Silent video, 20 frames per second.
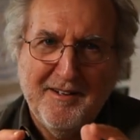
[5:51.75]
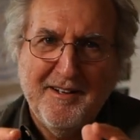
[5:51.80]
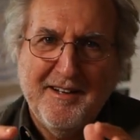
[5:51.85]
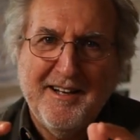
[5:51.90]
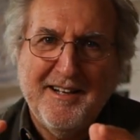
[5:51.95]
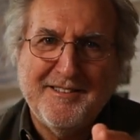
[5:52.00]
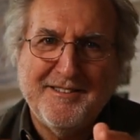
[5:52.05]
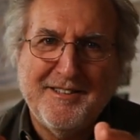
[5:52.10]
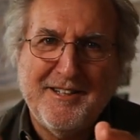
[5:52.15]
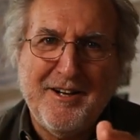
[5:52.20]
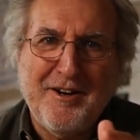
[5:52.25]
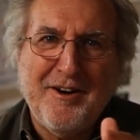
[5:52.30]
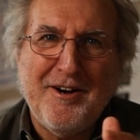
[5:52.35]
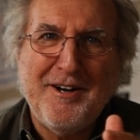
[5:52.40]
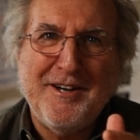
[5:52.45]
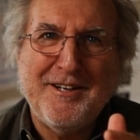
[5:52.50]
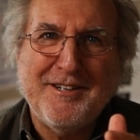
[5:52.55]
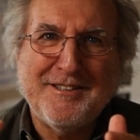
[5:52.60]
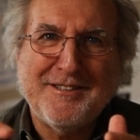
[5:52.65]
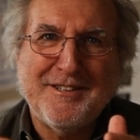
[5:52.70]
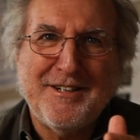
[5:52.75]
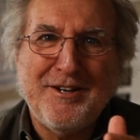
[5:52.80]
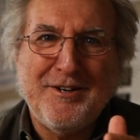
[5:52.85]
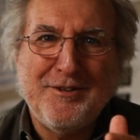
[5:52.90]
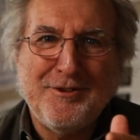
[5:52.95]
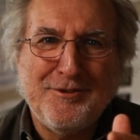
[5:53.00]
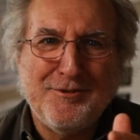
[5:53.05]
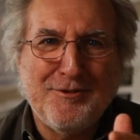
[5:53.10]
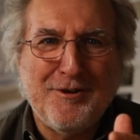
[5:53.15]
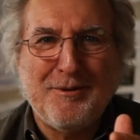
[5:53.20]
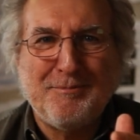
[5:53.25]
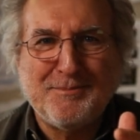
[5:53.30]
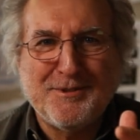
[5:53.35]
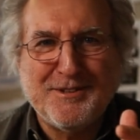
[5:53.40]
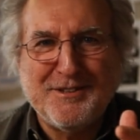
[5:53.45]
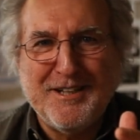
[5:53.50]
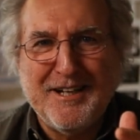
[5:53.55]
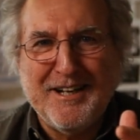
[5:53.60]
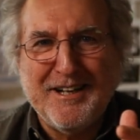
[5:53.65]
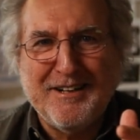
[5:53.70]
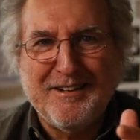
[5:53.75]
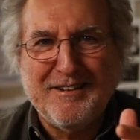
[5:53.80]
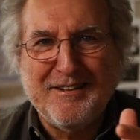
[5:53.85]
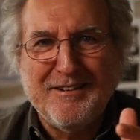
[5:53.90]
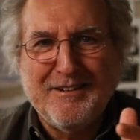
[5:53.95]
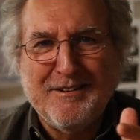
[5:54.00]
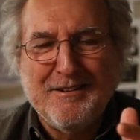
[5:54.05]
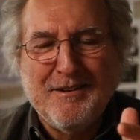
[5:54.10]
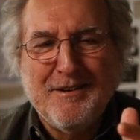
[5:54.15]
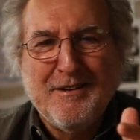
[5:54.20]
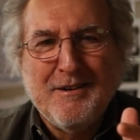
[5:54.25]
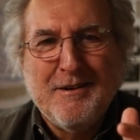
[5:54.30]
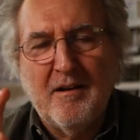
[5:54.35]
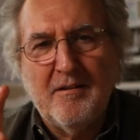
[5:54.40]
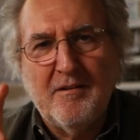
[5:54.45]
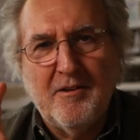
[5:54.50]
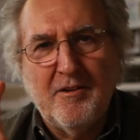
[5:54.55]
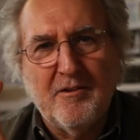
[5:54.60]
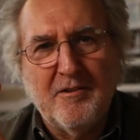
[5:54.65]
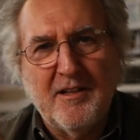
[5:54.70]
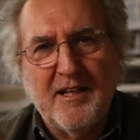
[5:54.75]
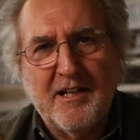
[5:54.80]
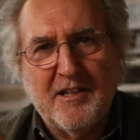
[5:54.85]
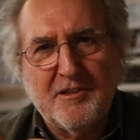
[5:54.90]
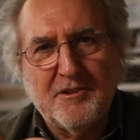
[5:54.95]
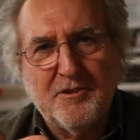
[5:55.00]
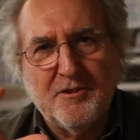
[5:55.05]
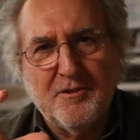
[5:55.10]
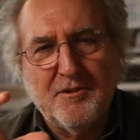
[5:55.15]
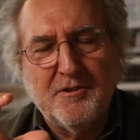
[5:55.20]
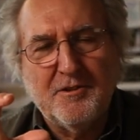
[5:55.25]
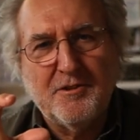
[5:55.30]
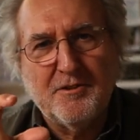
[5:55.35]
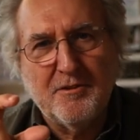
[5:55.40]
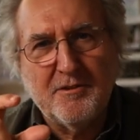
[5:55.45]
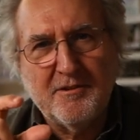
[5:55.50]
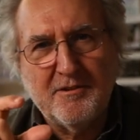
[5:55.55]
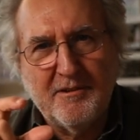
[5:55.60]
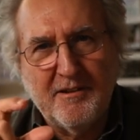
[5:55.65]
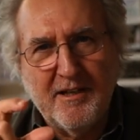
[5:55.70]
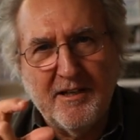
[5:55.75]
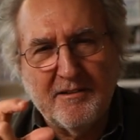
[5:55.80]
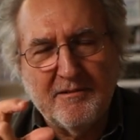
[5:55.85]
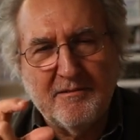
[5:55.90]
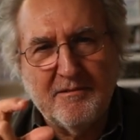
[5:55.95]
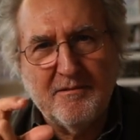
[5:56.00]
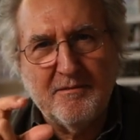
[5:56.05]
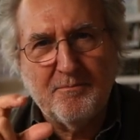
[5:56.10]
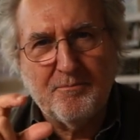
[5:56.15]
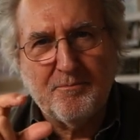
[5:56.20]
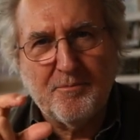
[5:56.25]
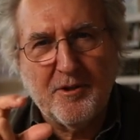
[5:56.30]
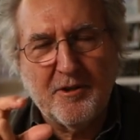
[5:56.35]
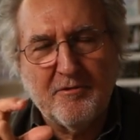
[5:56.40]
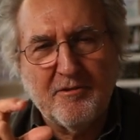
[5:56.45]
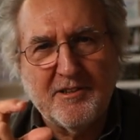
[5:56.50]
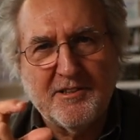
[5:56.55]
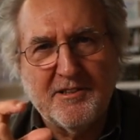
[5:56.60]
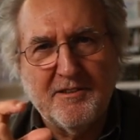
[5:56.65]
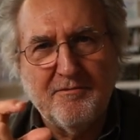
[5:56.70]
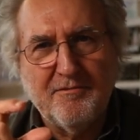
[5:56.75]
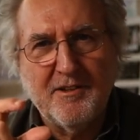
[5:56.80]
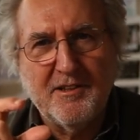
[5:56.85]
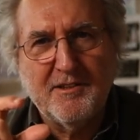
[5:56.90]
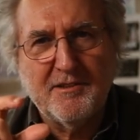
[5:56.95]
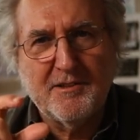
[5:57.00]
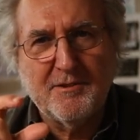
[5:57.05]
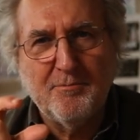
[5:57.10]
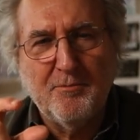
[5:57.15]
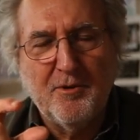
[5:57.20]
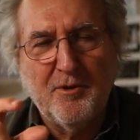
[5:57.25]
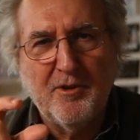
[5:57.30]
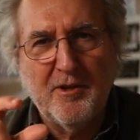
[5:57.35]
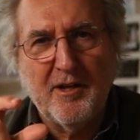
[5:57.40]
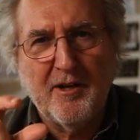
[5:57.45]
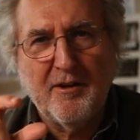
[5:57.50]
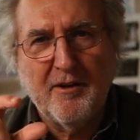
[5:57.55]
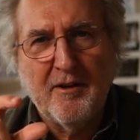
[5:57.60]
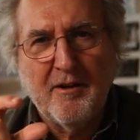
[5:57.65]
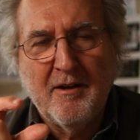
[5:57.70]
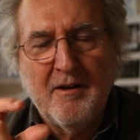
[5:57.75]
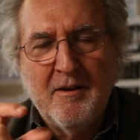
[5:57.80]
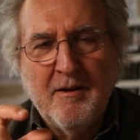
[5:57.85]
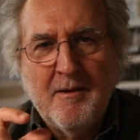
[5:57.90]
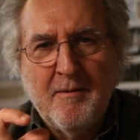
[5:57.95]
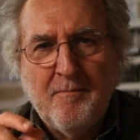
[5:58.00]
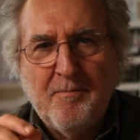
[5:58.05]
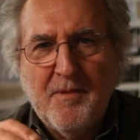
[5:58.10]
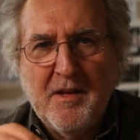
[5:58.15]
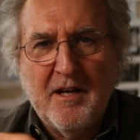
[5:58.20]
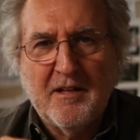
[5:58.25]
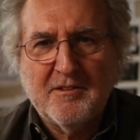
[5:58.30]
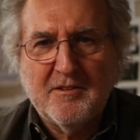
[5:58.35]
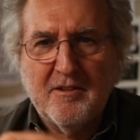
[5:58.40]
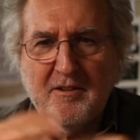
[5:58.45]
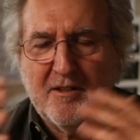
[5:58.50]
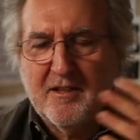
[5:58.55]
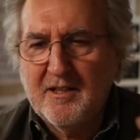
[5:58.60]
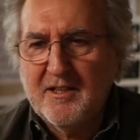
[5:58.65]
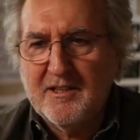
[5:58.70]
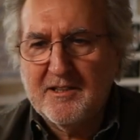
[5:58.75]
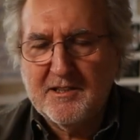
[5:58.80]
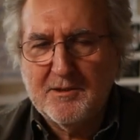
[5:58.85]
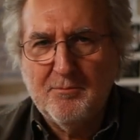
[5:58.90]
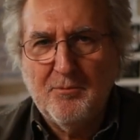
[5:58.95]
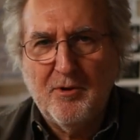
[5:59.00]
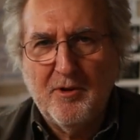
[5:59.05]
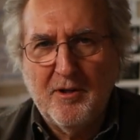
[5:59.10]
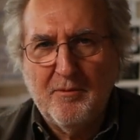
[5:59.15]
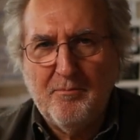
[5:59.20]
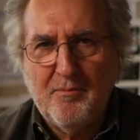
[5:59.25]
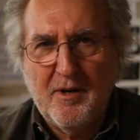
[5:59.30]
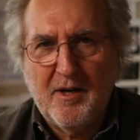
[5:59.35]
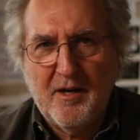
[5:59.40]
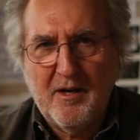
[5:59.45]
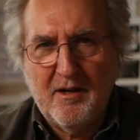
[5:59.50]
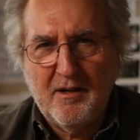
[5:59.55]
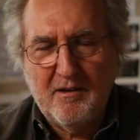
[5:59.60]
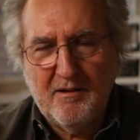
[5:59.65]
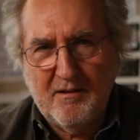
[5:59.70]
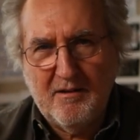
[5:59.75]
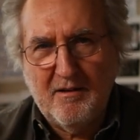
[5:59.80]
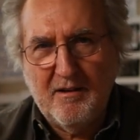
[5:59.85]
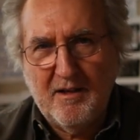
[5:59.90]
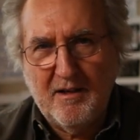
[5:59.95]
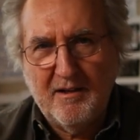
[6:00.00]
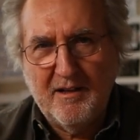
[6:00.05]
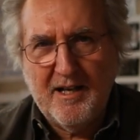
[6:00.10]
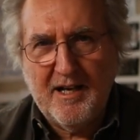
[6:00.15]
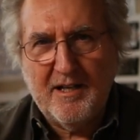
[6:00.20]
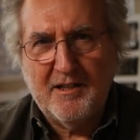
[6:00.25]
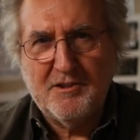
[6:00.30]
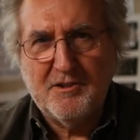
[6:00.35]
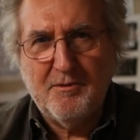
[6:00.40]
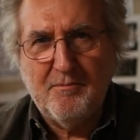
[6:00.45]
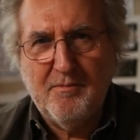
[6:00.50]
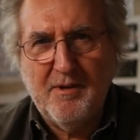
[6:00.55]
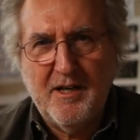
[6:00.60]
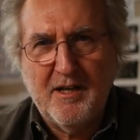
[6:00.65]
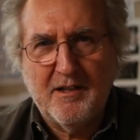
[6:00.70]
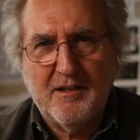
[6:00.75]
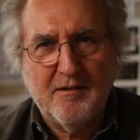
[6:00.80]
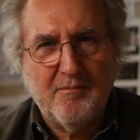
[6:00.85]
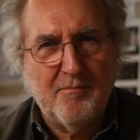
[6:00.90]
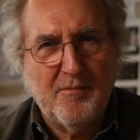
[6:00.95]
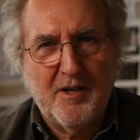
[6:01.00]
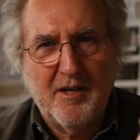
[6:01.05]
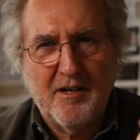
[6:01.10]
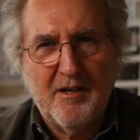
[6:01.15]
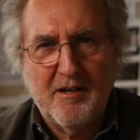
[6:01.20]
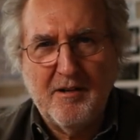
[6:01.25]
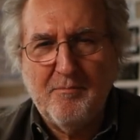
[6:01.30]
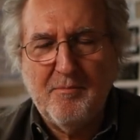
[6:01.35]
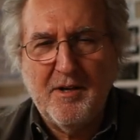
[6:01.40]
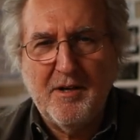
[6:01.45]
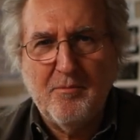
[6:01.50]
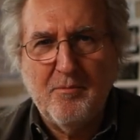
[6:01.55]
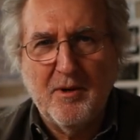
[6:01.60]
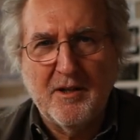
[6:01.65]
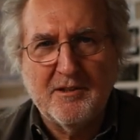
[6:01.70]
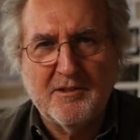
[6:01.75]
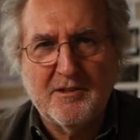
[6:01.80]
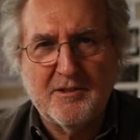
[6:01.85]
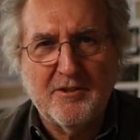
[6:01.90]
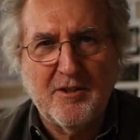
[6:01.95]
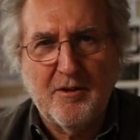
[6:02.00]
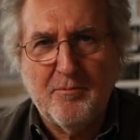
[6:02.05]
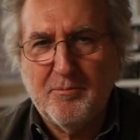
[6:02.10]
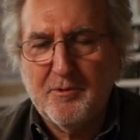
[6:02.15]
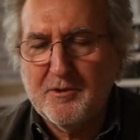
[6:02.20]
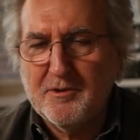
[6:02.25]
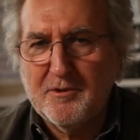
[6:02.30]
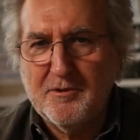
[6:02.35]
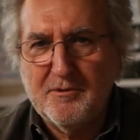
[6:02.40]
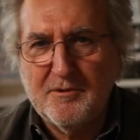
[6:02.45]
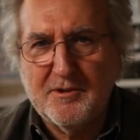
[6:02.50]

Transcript: ISO drops down, your latitude should get progressively smaller. Now, it's not going to get smaller by a large amount. It might only be one stop or two